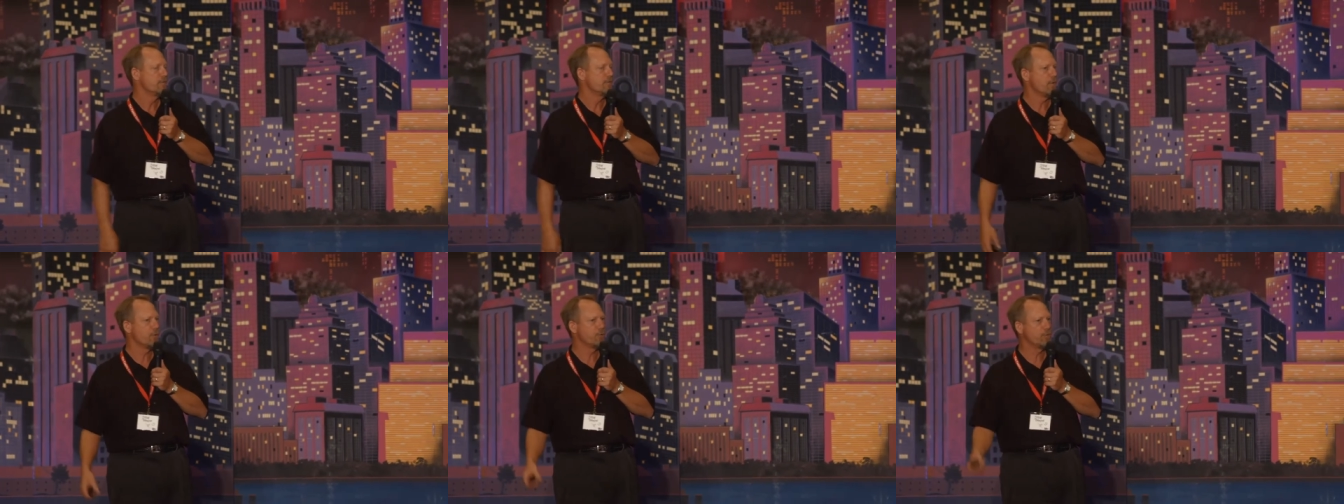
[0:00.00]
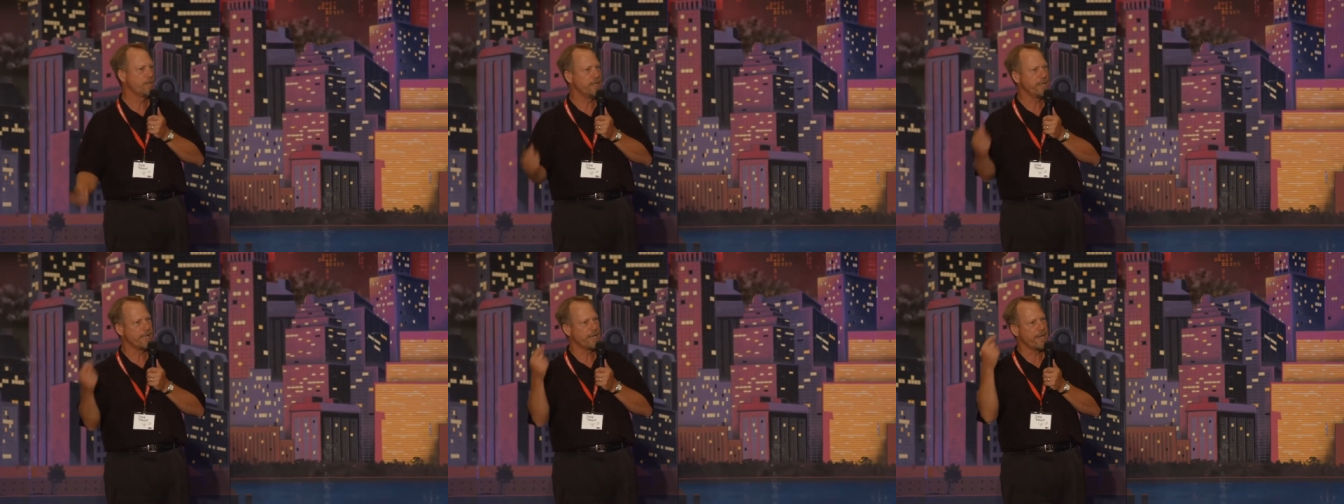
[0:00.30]
So
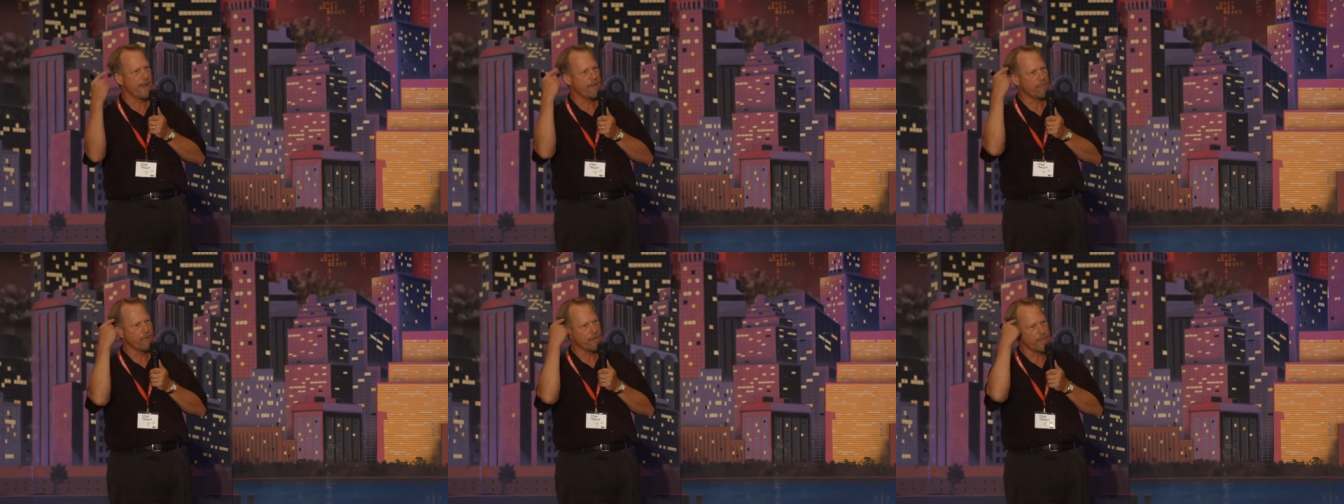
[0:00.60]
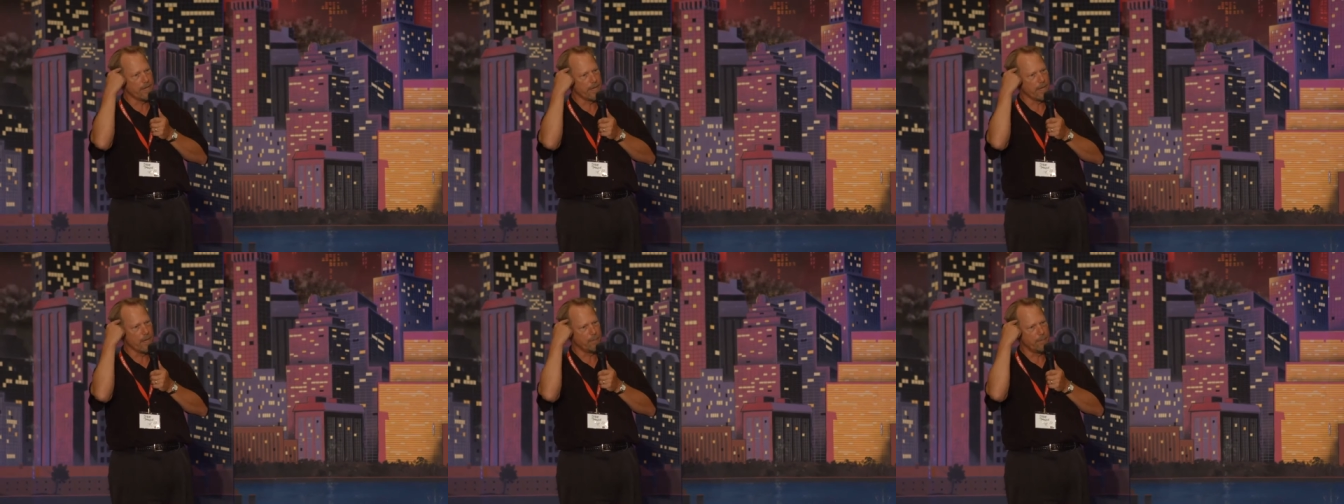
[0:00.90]
she did
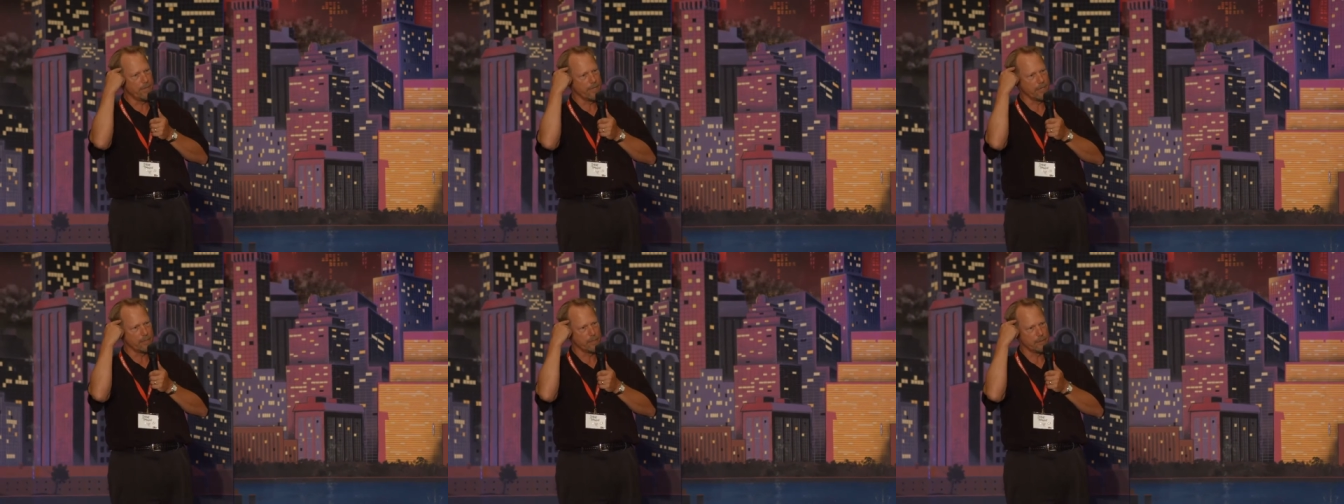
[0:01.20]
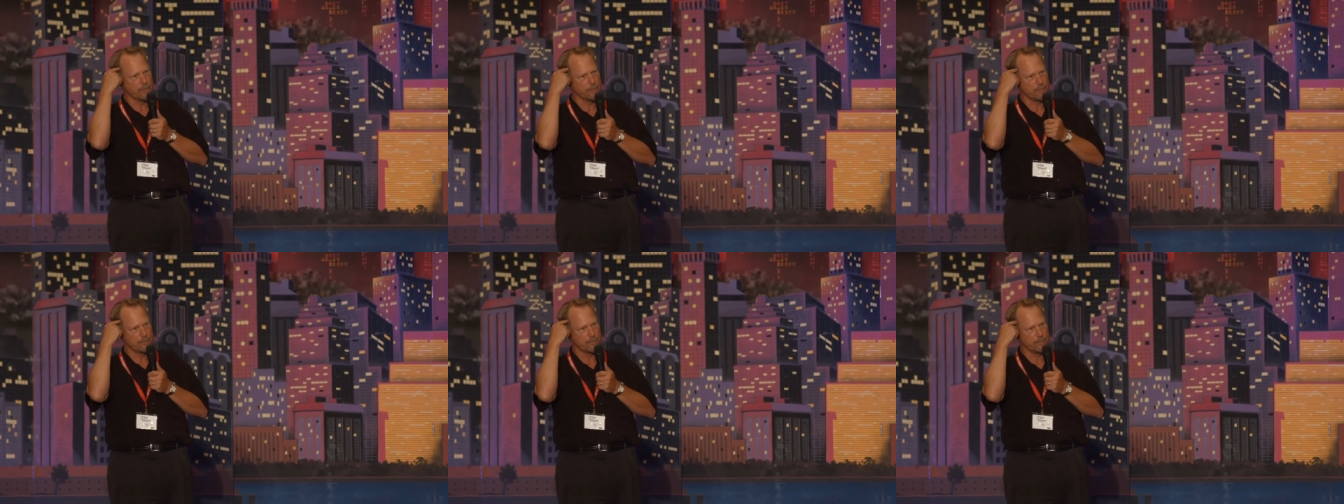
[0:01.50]
everything up here.
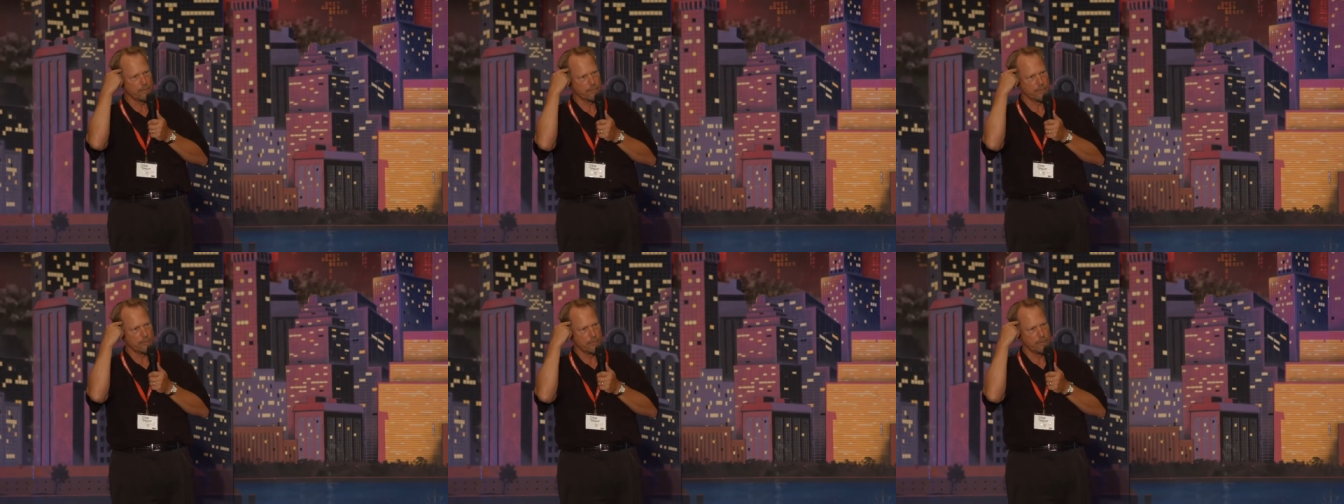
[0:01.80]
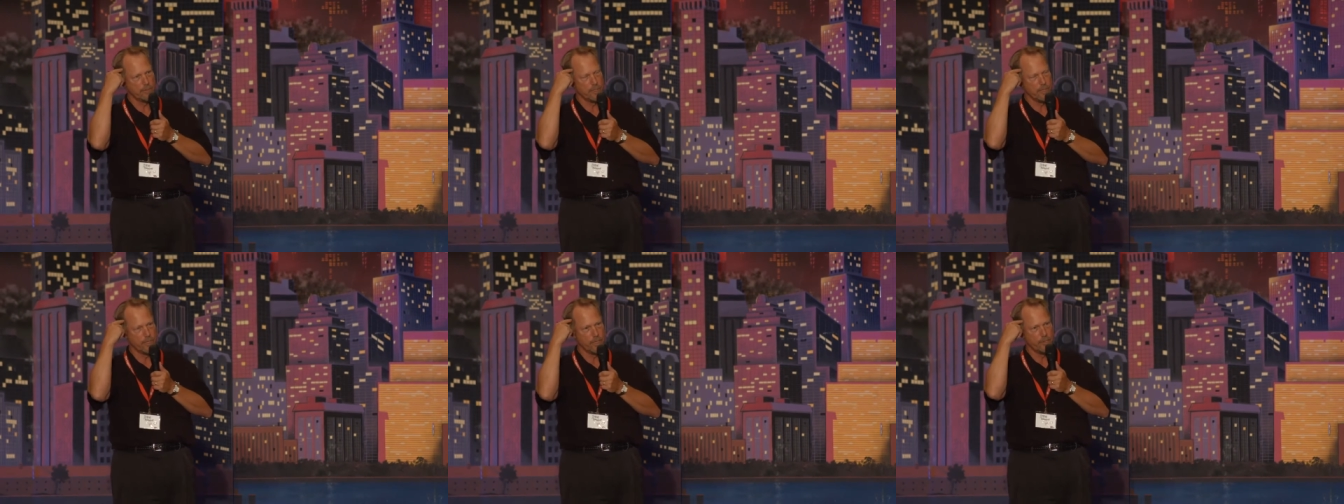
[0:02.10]

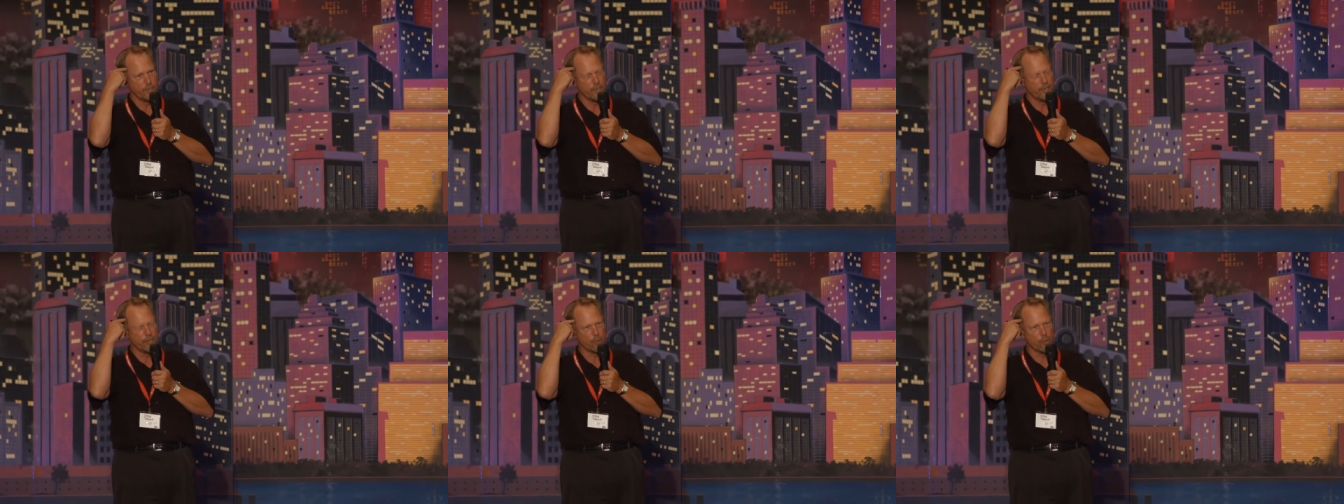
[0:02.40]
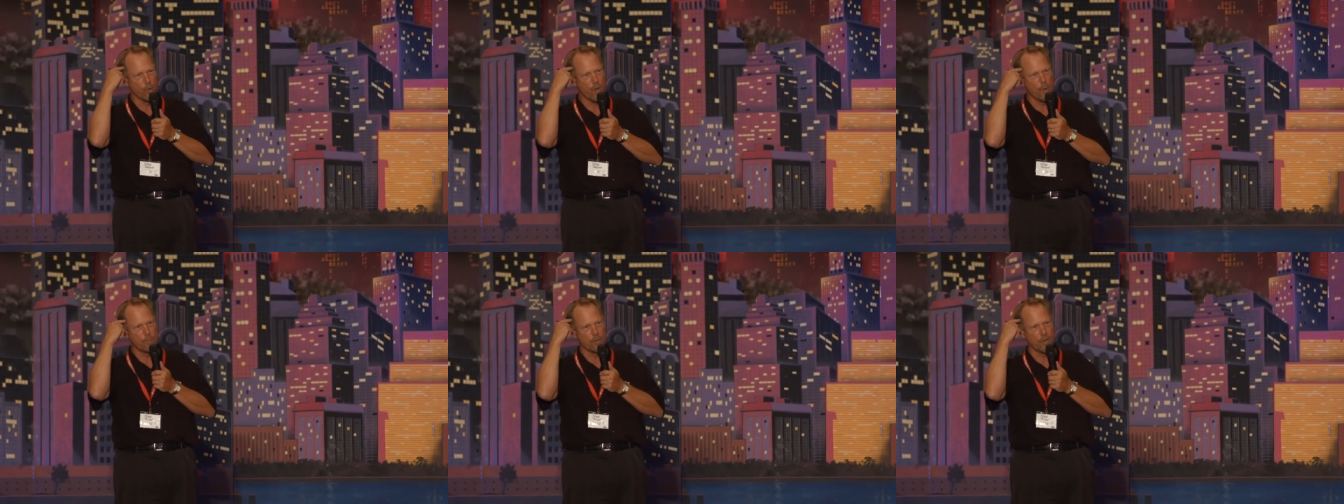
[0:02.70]
She
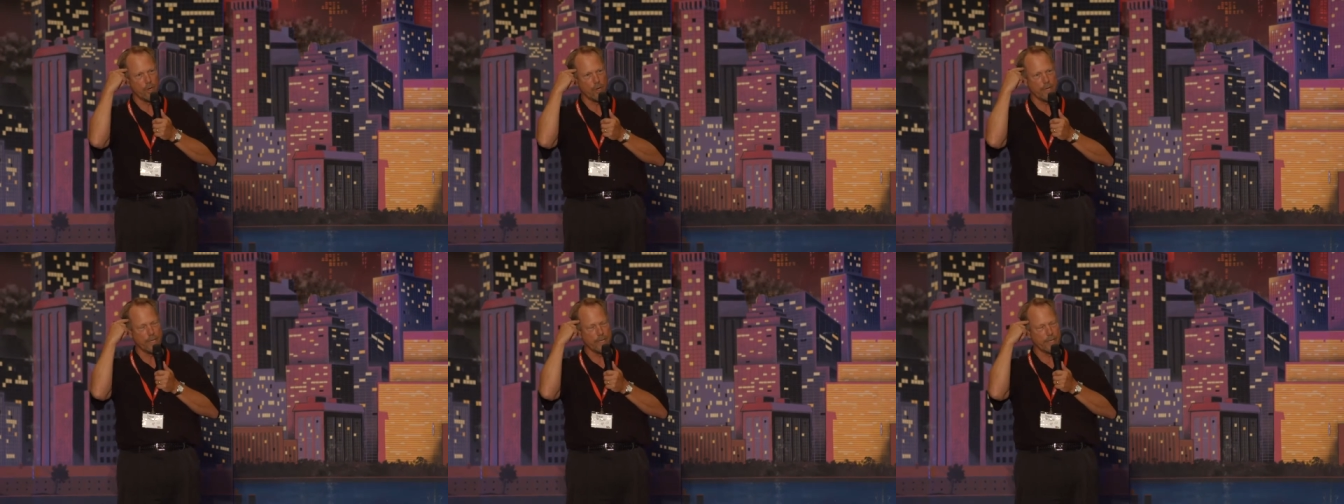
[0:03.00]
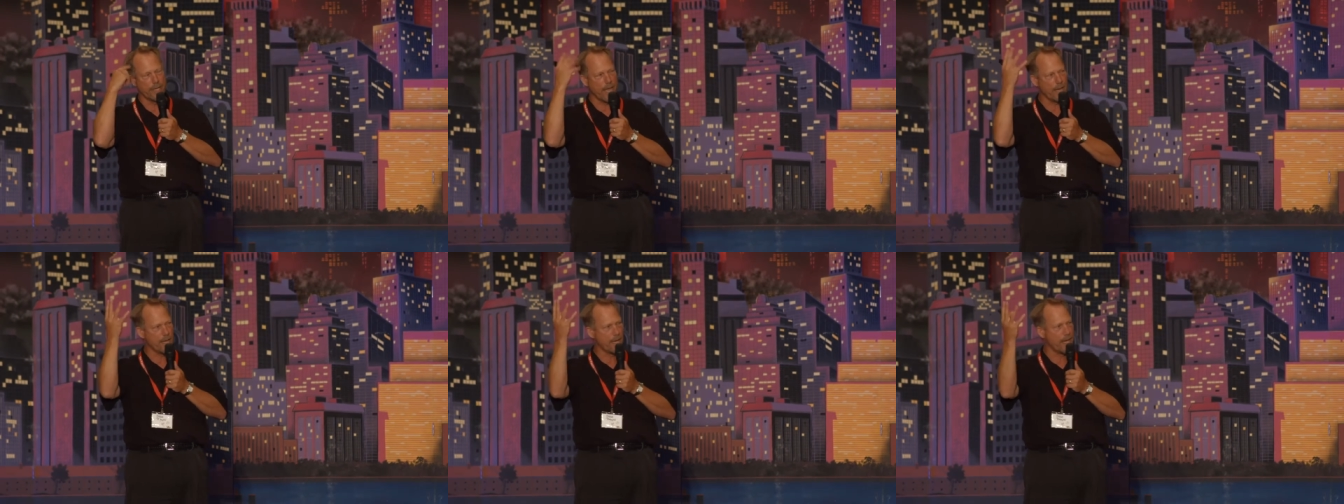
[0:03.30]
grew up
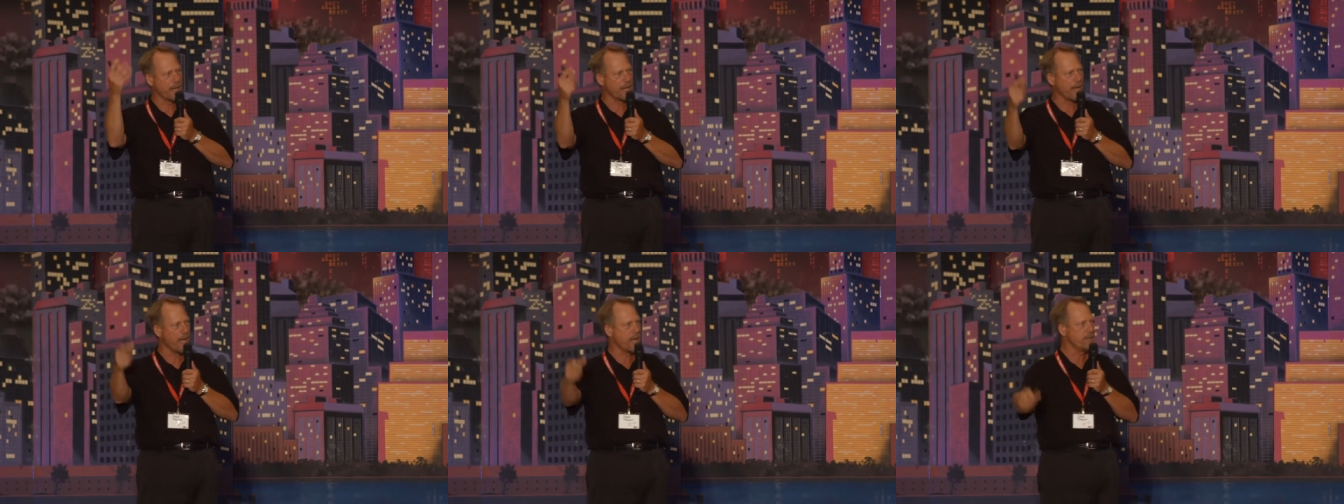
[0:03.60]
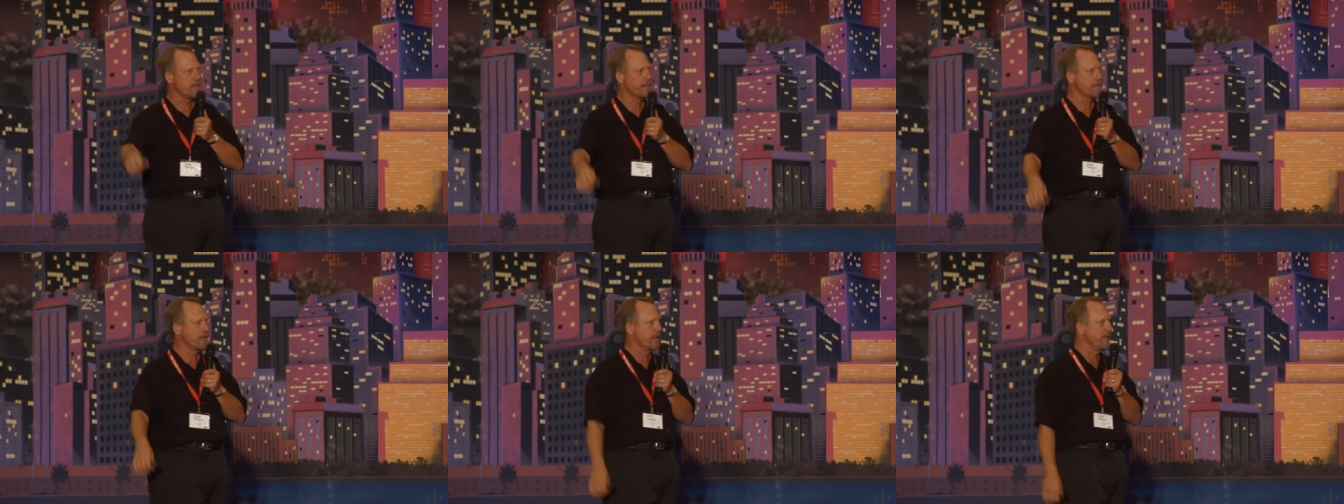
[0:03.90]
learning kind of like
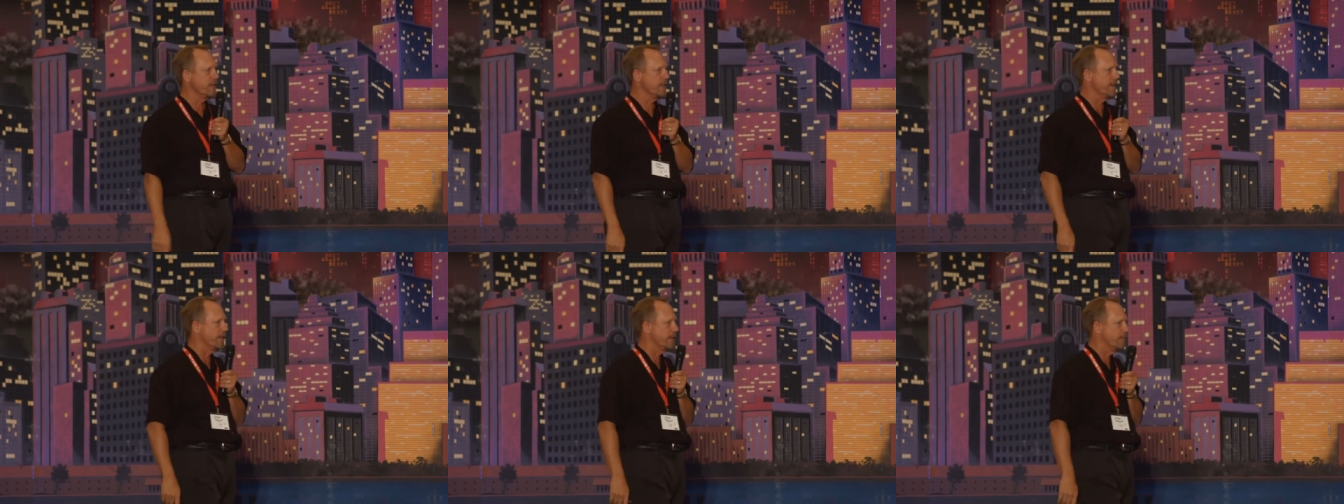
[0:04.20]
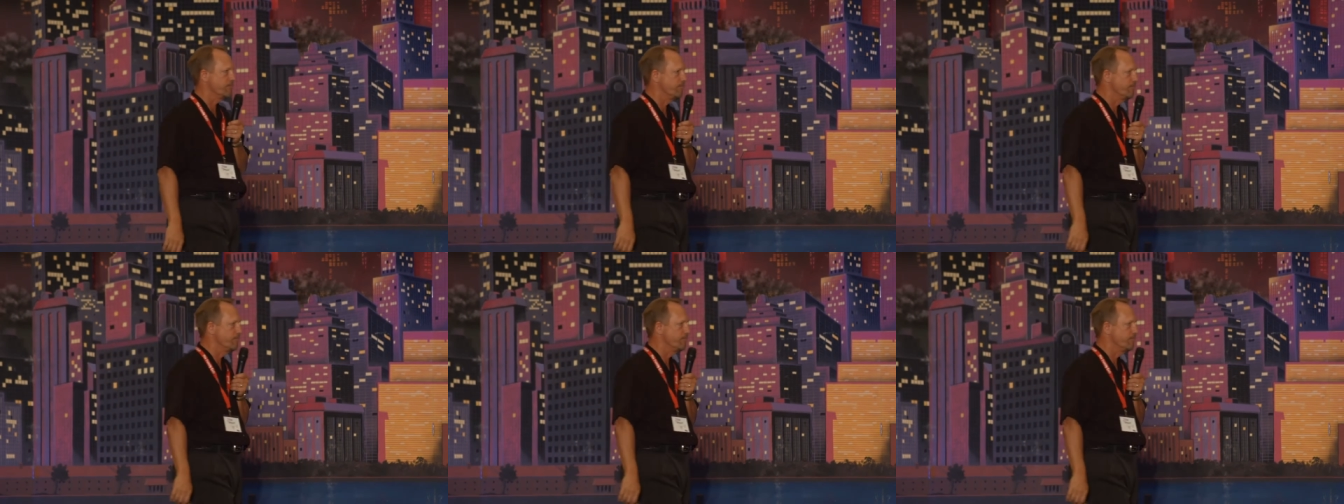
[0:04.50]
Einstein did,